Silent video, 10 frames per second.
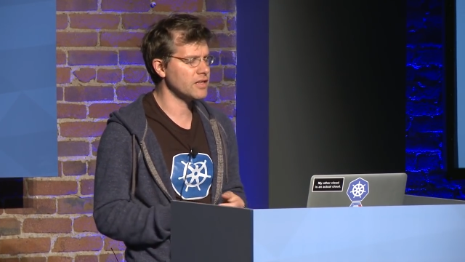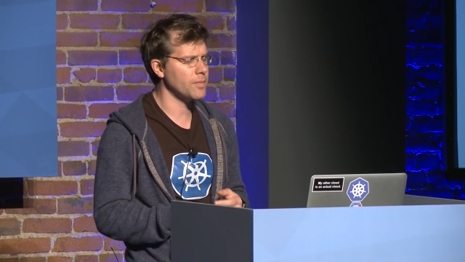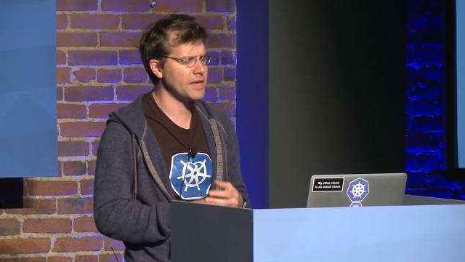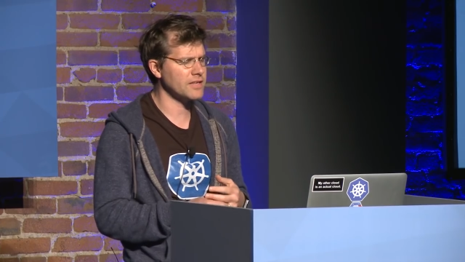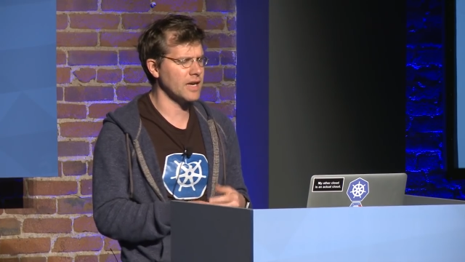And the
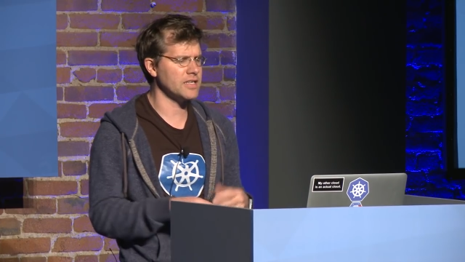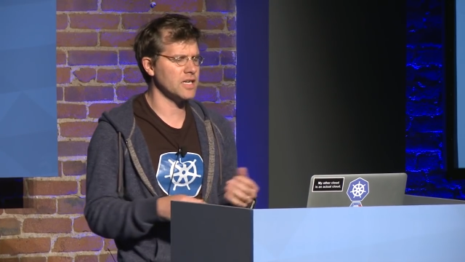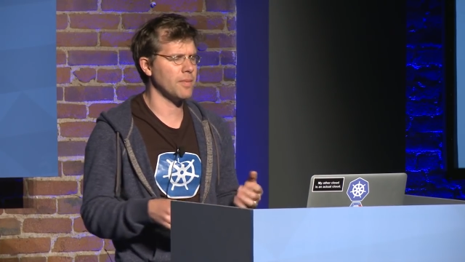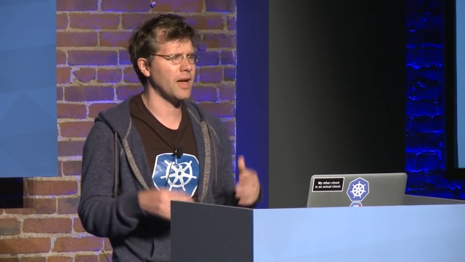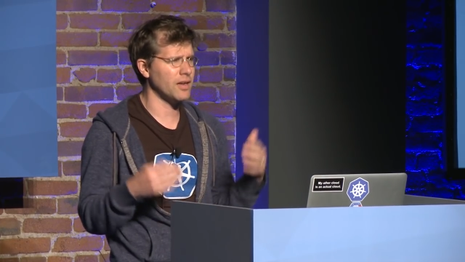basic
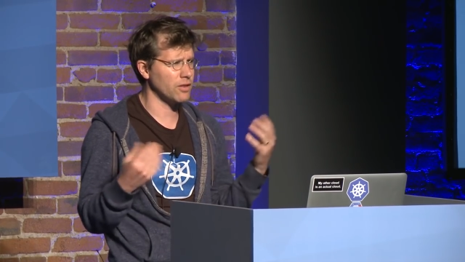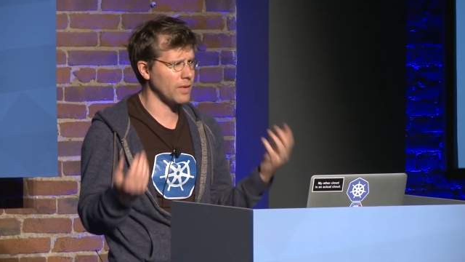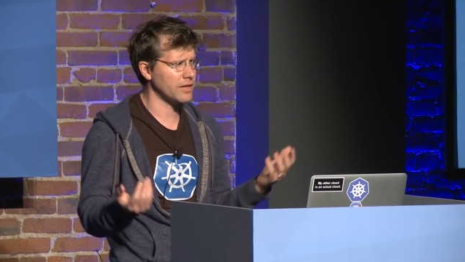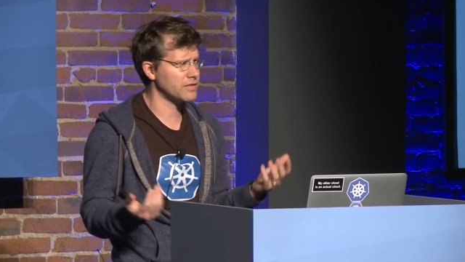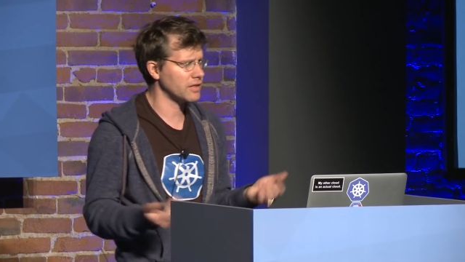idea behind the
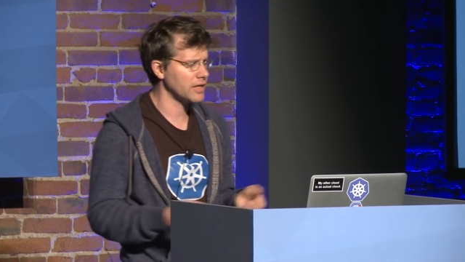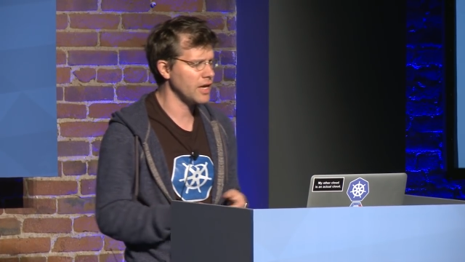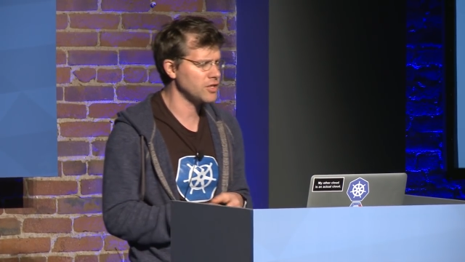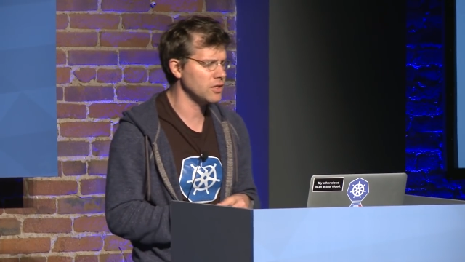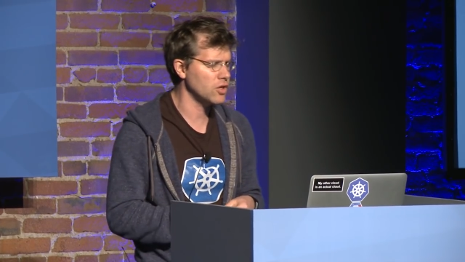
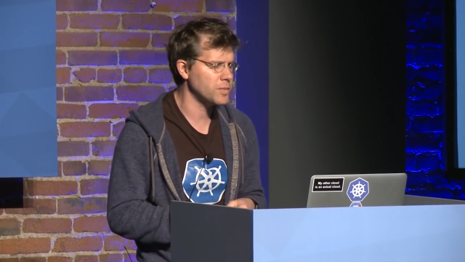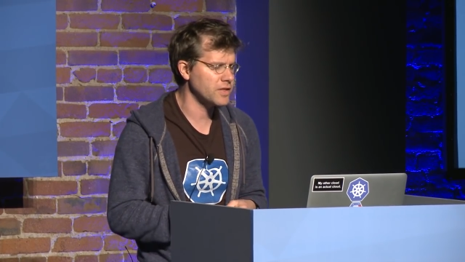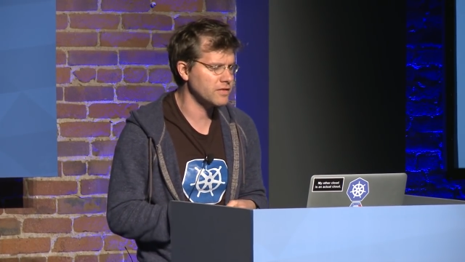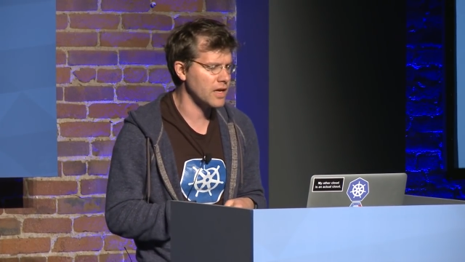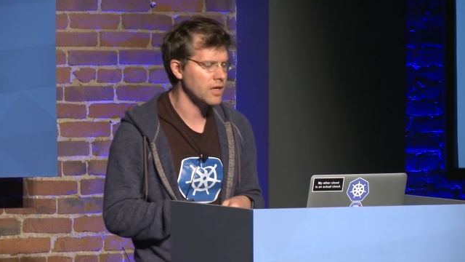reconciliation loops
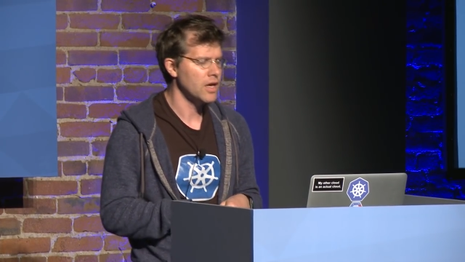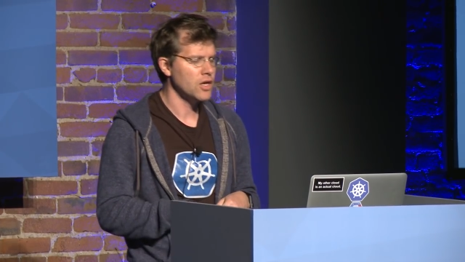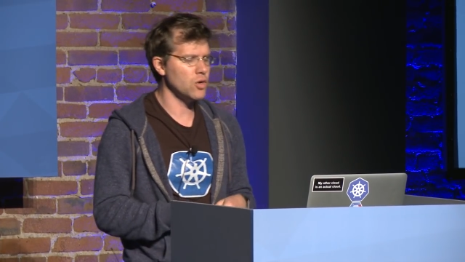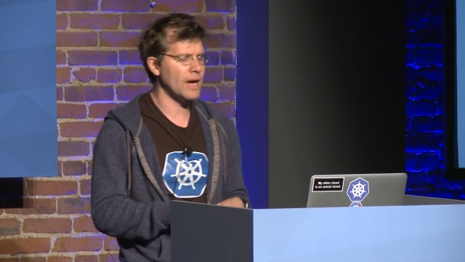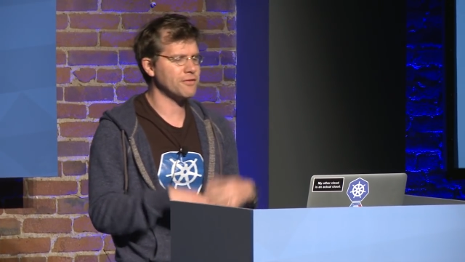is that
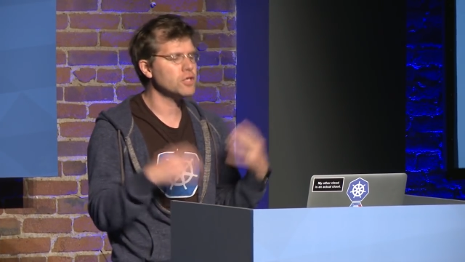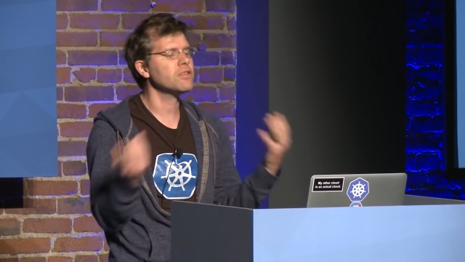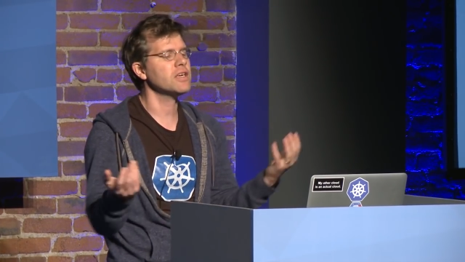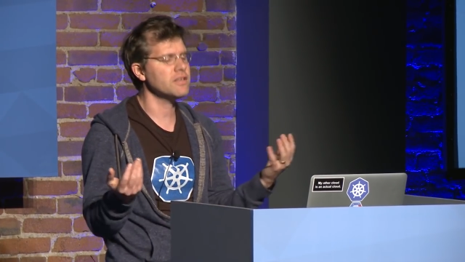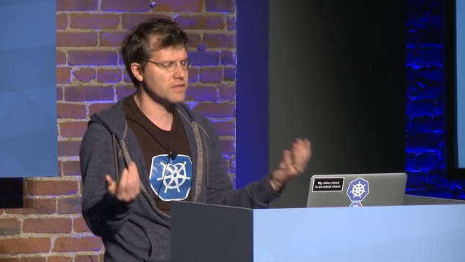you have 2
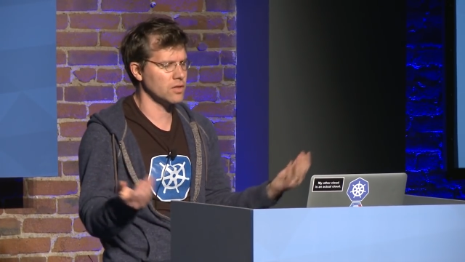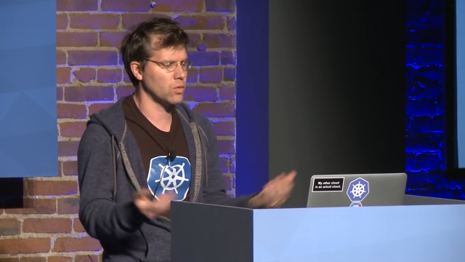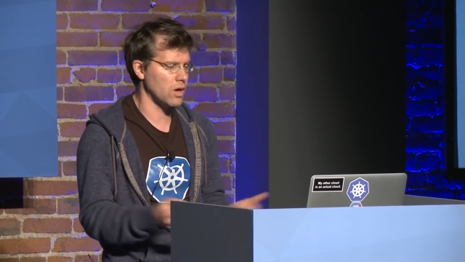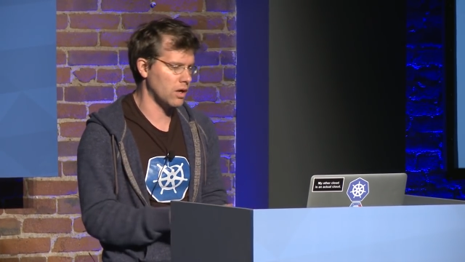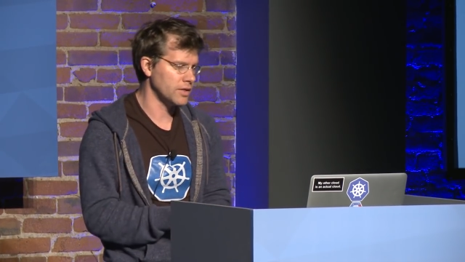things in the
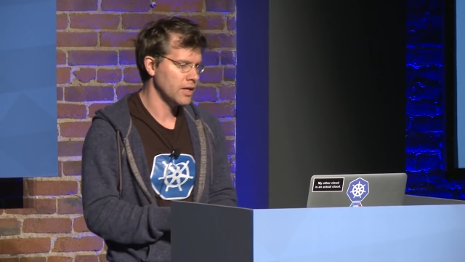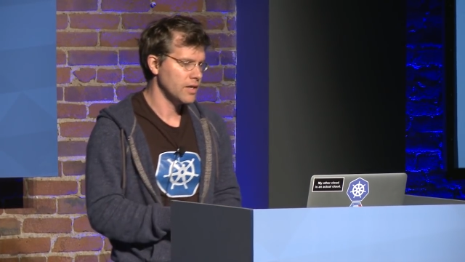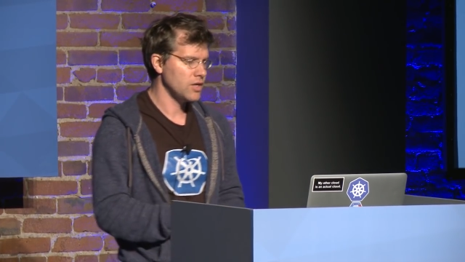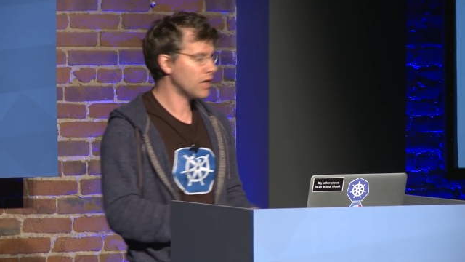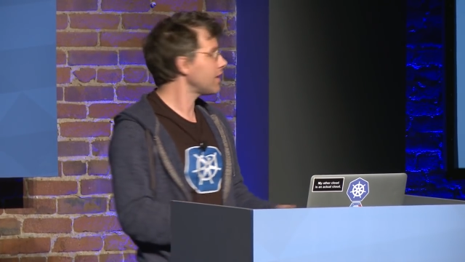world. On